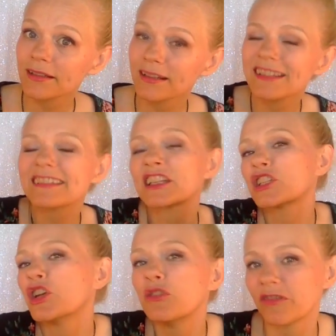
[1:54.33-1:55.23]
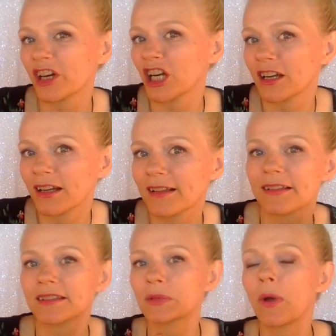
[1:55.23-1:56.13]
This is a twofer because
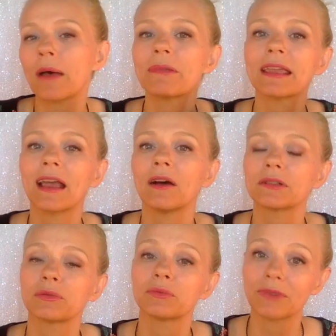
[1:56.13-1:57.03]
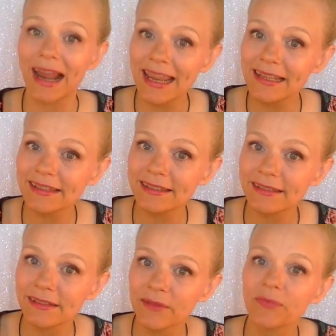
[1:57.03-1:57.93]
it's swapping out
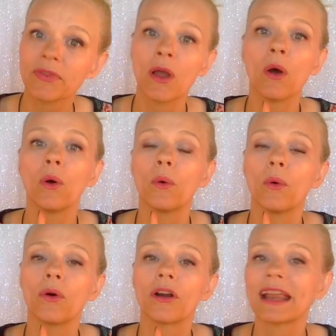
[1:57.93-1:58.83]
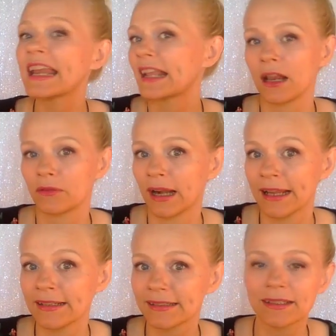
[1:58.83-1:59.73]
rice, or any kind of
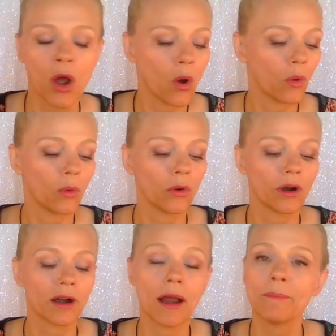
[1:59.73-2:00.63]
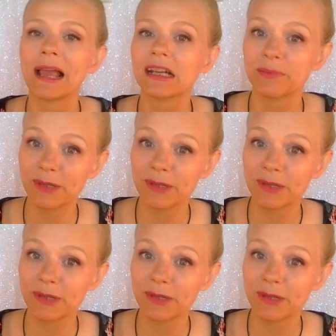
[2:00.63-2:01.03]
rice, or mashed